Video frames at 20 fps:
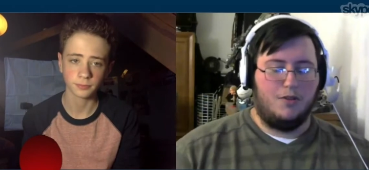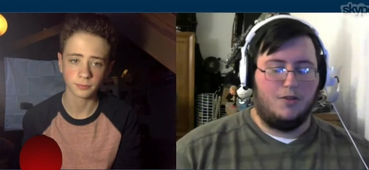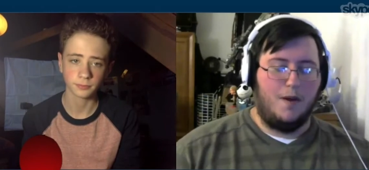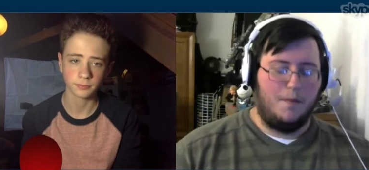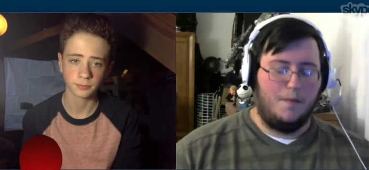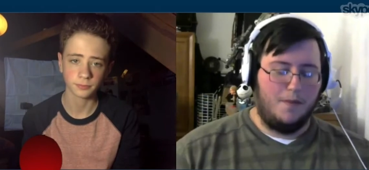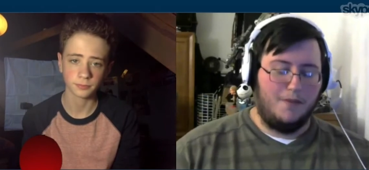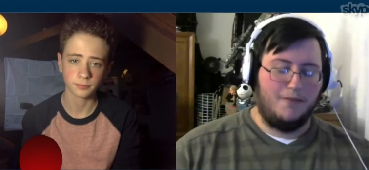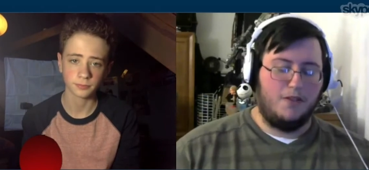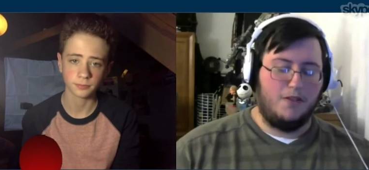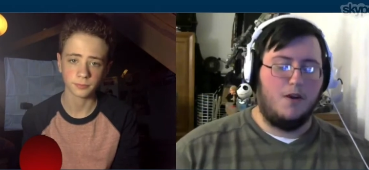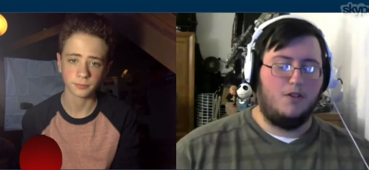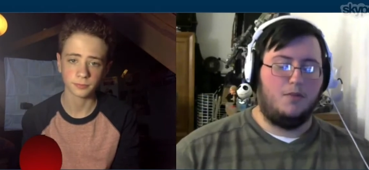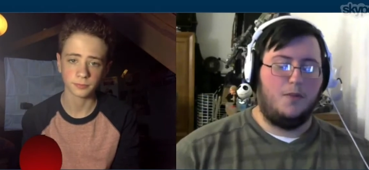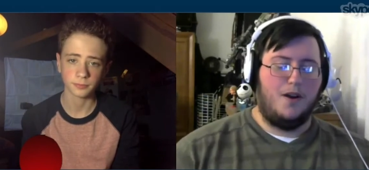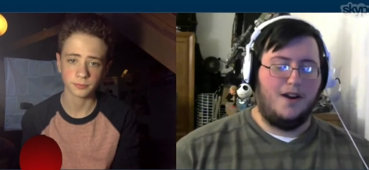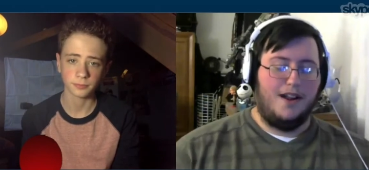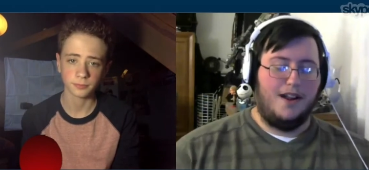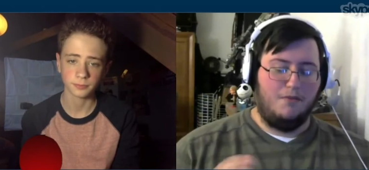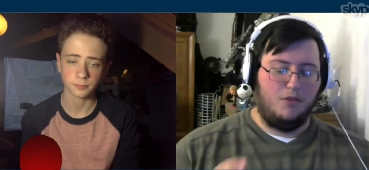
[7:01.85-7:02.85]
Speaker 1: part, but for the
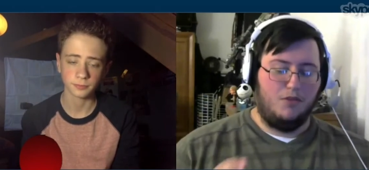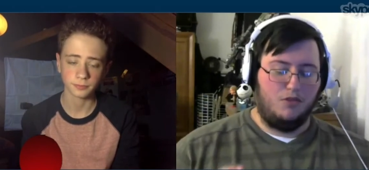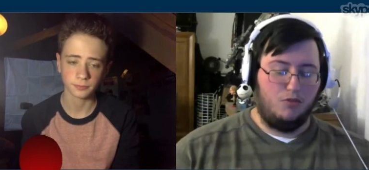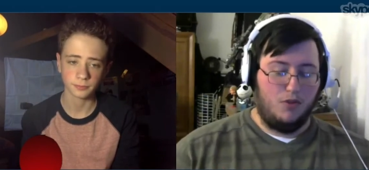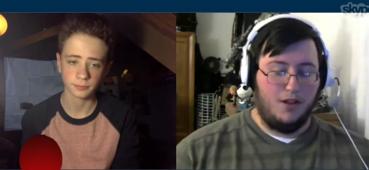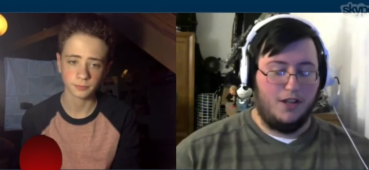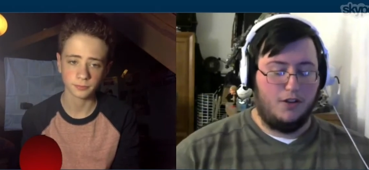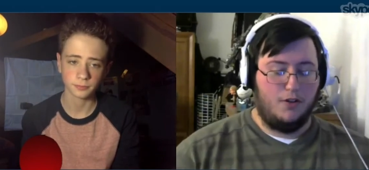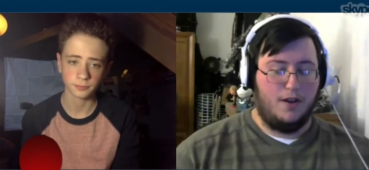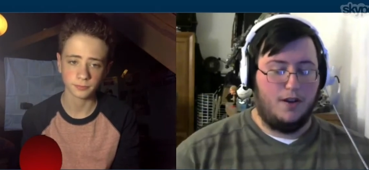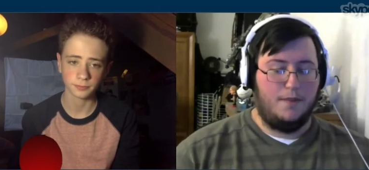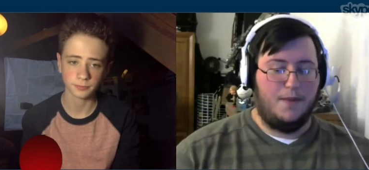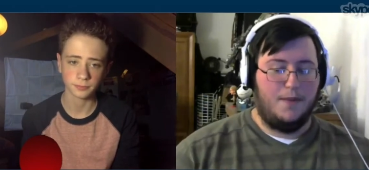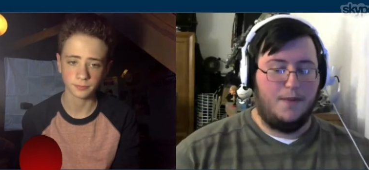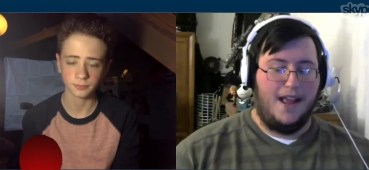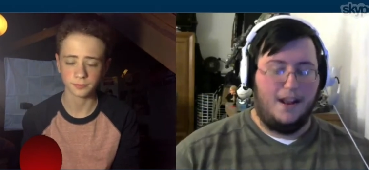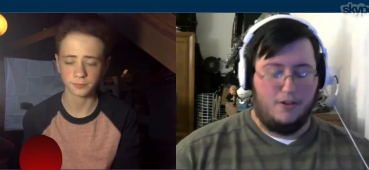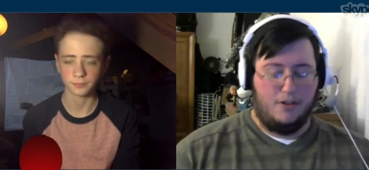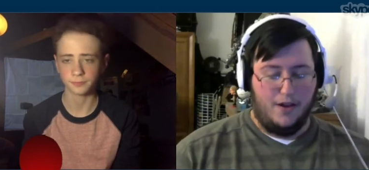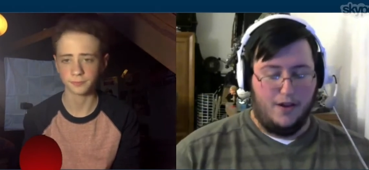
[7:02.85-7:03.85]
most part, it was really
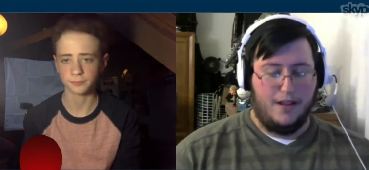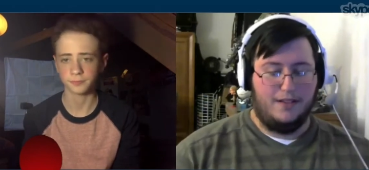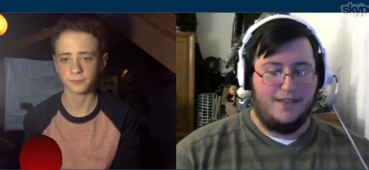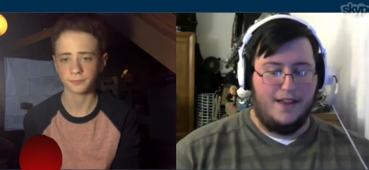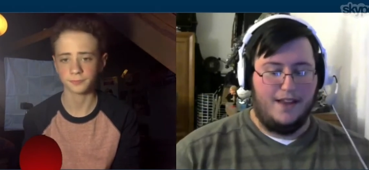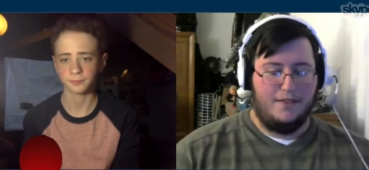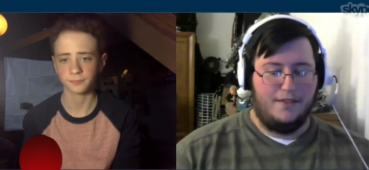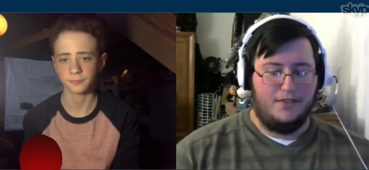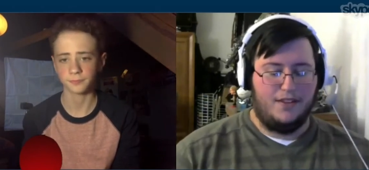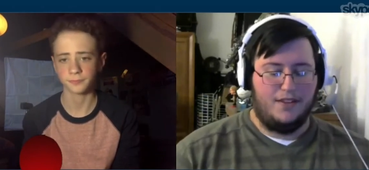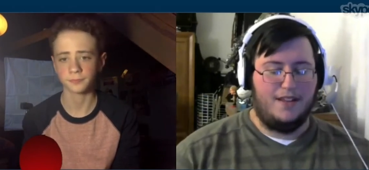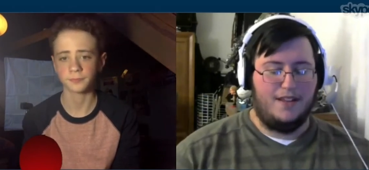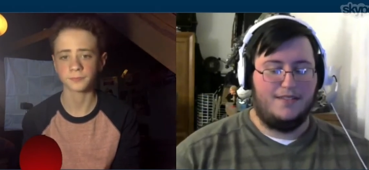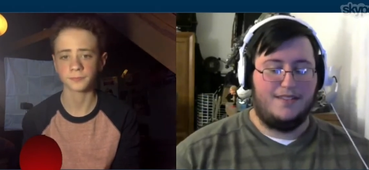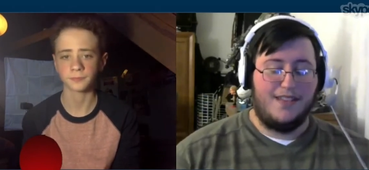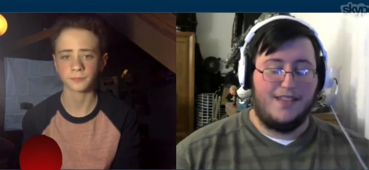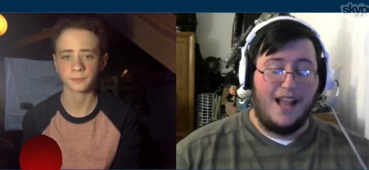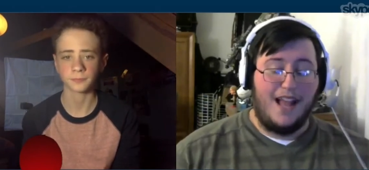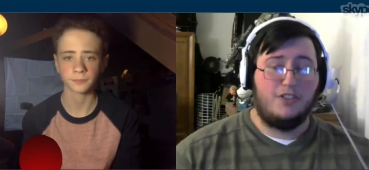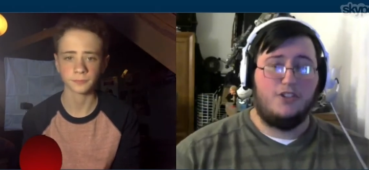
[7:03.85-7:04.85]
creepy. It had great death
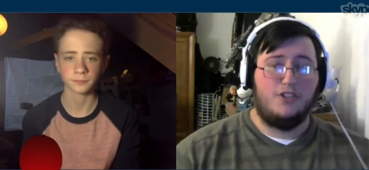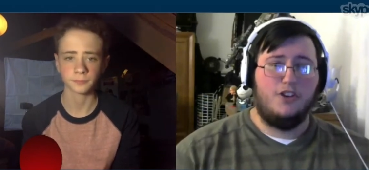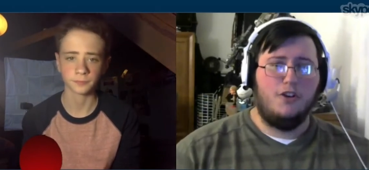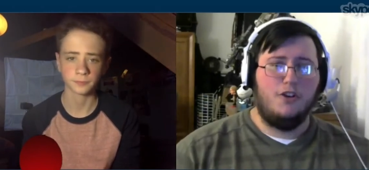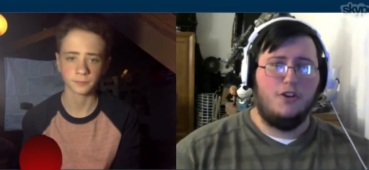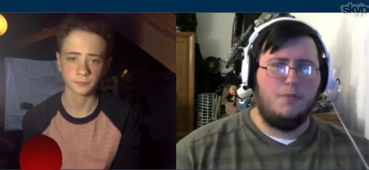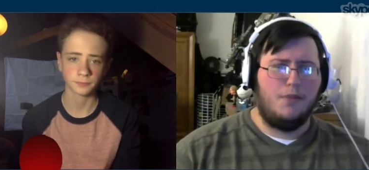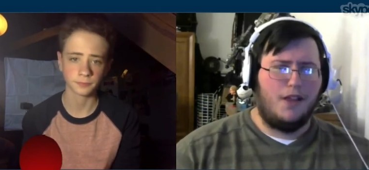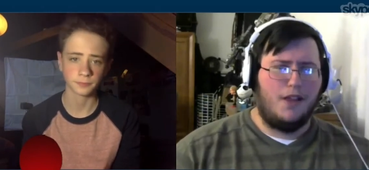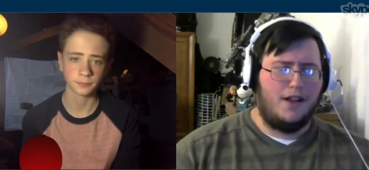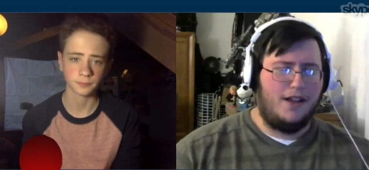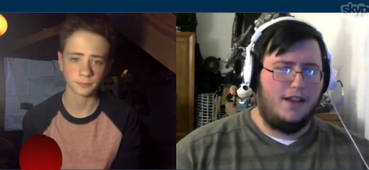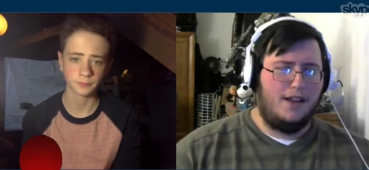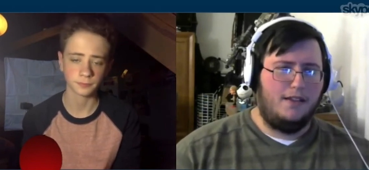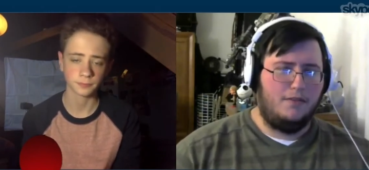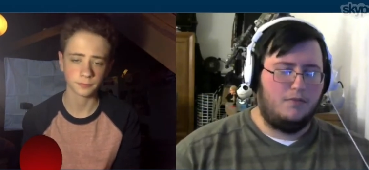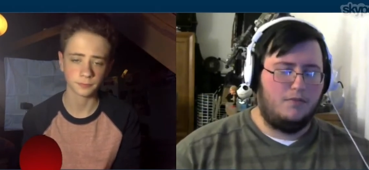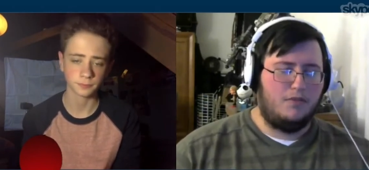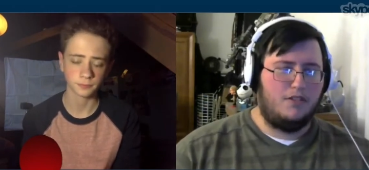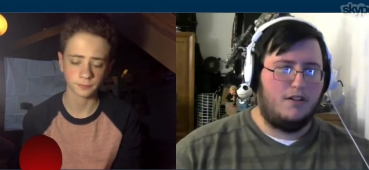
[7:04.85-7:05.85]
scenes. Not too
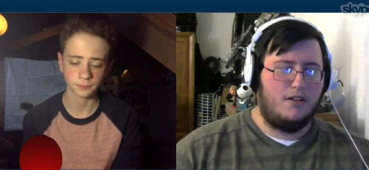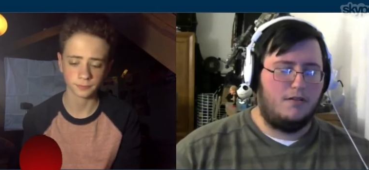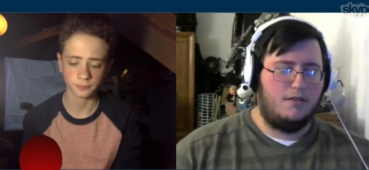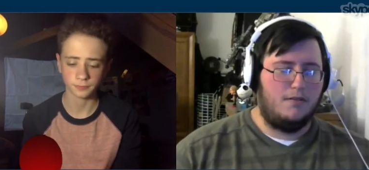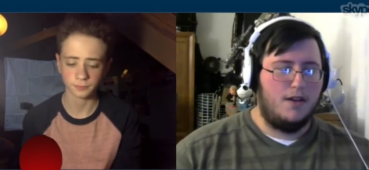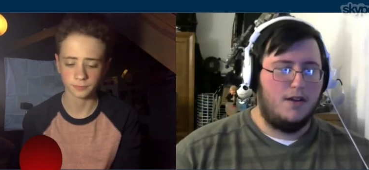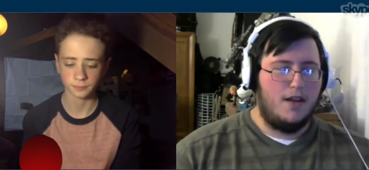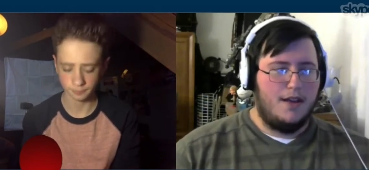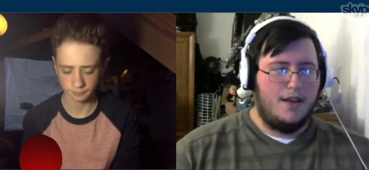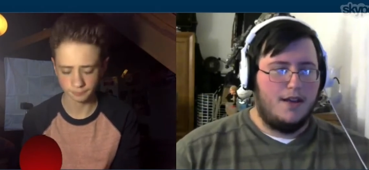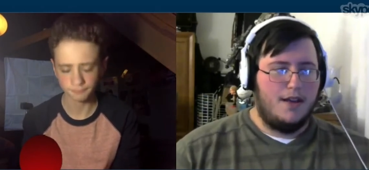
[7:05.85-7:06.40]
bloody, so...